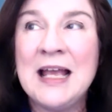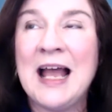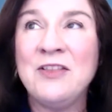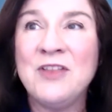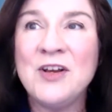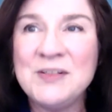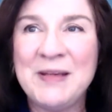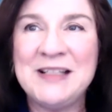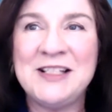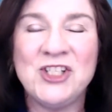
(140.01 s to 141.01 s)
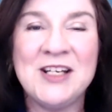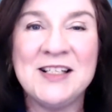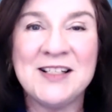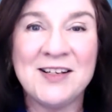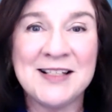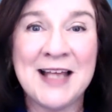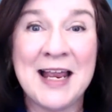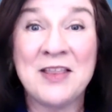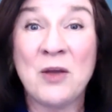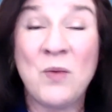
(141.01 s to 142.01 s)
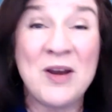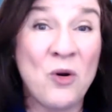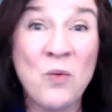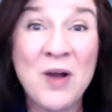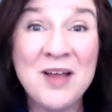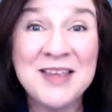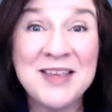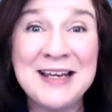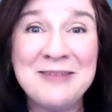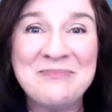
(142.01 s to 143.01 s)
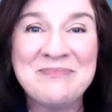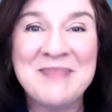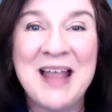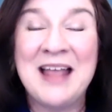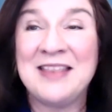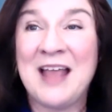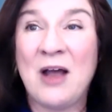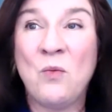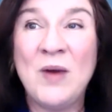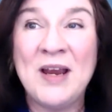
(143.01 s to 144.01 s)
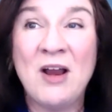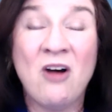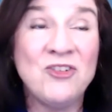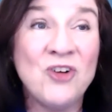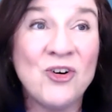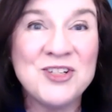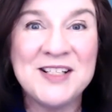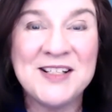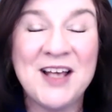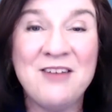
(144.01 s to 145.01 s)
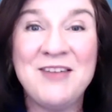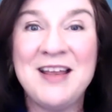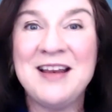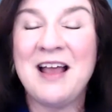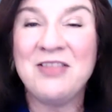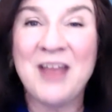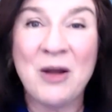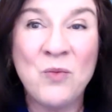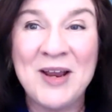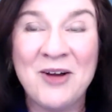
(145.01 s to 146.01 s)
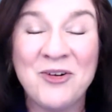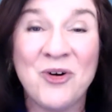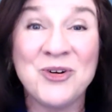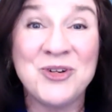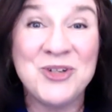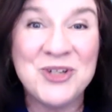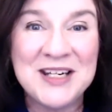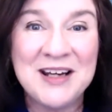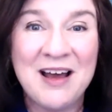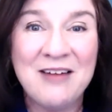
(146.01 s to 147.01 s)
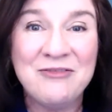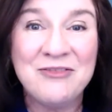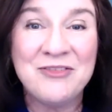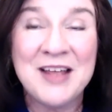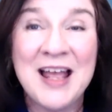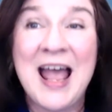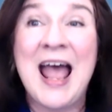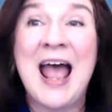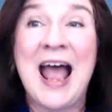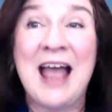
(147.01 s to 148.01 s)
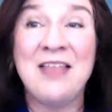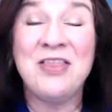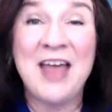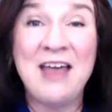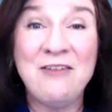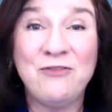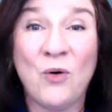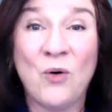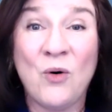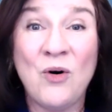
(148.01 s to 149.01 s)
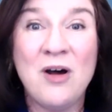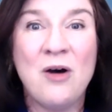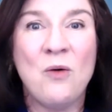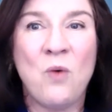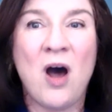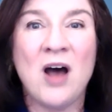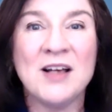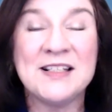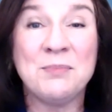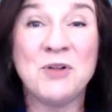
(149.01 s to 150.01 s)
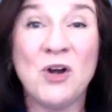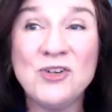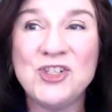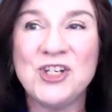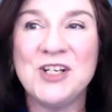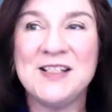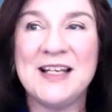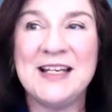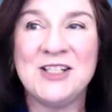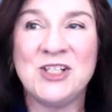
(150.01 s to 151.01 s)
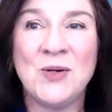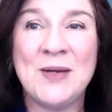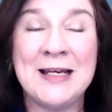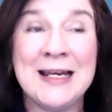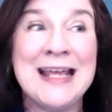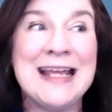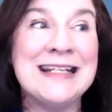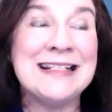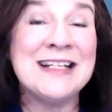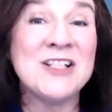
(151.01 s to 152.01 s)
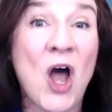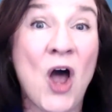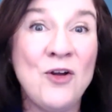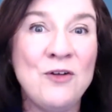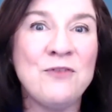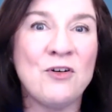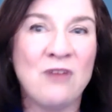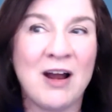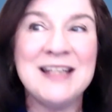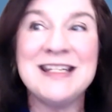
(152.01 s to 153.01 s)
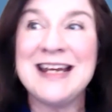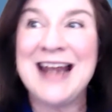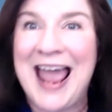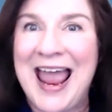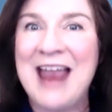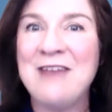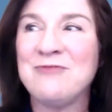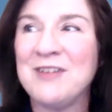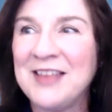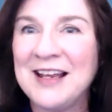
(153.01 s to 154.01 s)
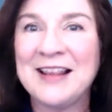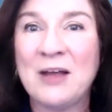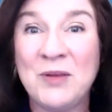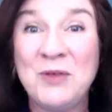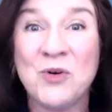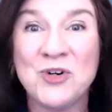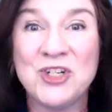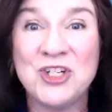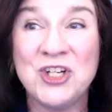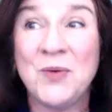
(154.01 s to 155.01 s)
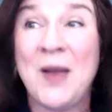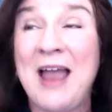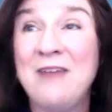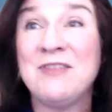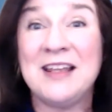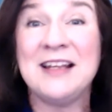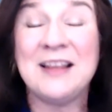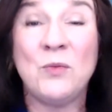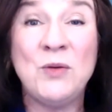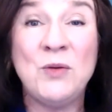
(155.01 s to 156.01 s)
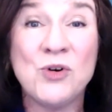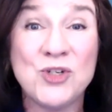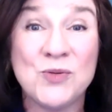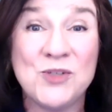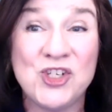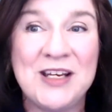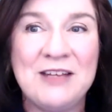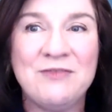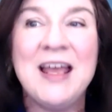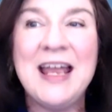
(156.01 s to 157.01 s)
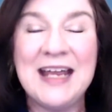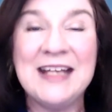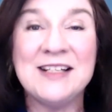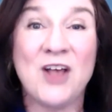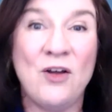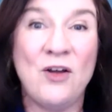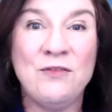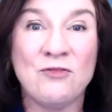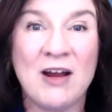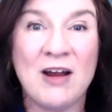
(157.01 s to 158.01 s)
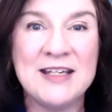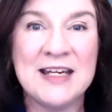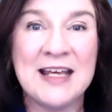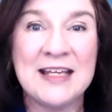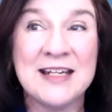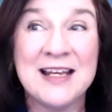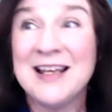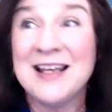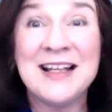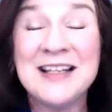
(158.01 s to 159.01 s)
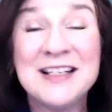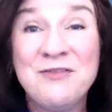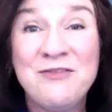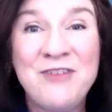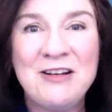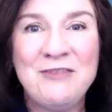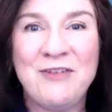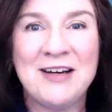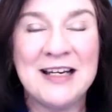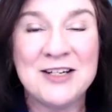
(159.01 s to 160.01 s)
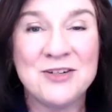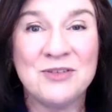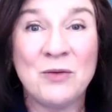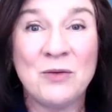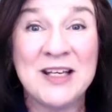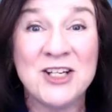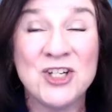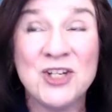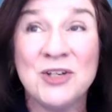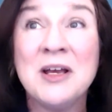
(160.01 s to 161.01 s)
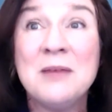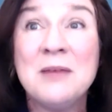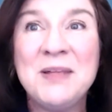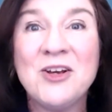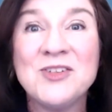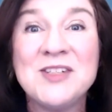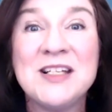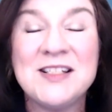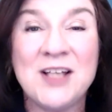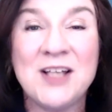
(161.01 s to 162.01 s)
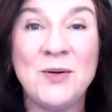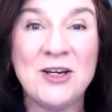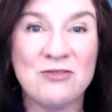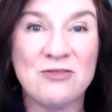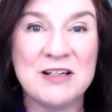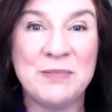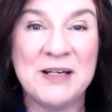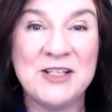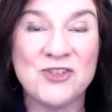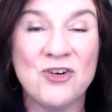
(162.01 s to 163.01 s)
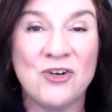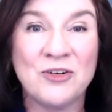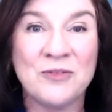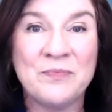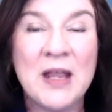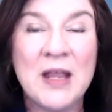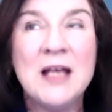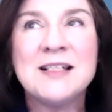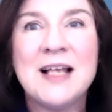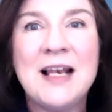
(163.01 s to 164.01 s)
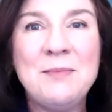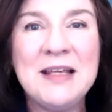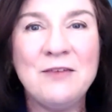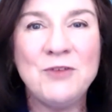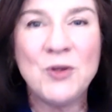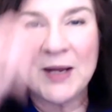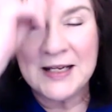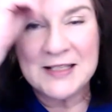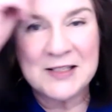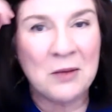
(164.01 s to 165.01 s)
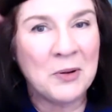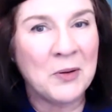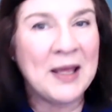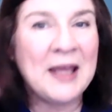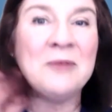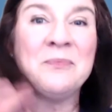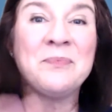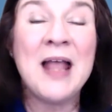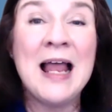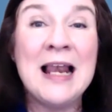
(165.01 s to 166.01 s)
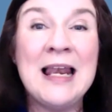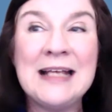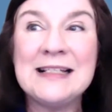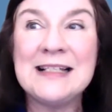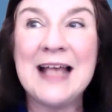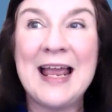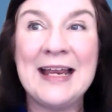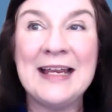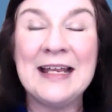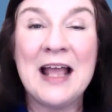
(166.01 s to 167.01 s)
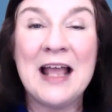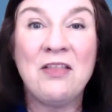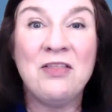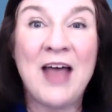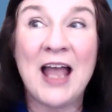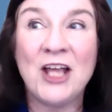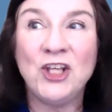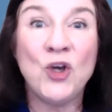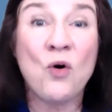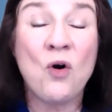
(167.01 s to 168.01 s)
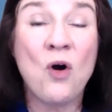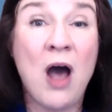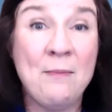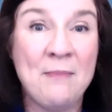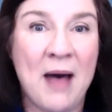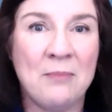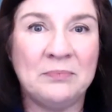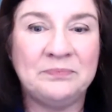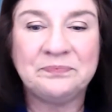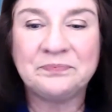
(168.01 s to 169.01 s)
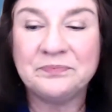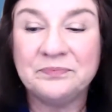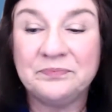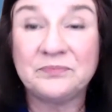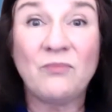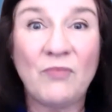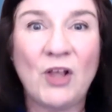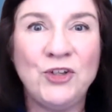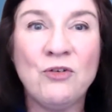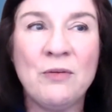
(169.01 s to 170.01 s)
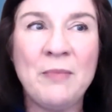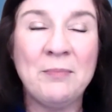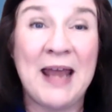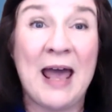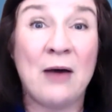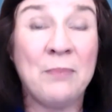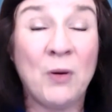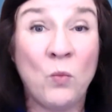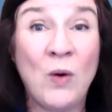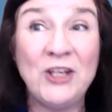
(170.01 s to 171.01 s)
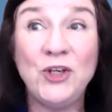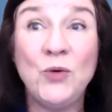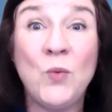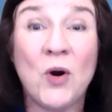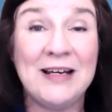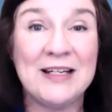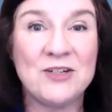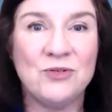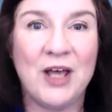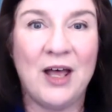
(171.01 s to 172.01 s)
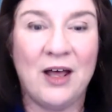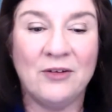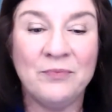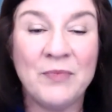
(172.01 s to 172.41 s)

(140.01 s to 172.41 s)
And those messages are saying that we're not worthy, that we are not deserving, that we are not good enough. And therefore, what our subconscious is doing is it's overriding everything that we want to do, everything that we want to achieve. It's overriding it. And there's very, very little that we can do because it's so incredibly strong. So let me give you an example here. Let's say that you're a mum. You're a mum now, but when you were a little girl,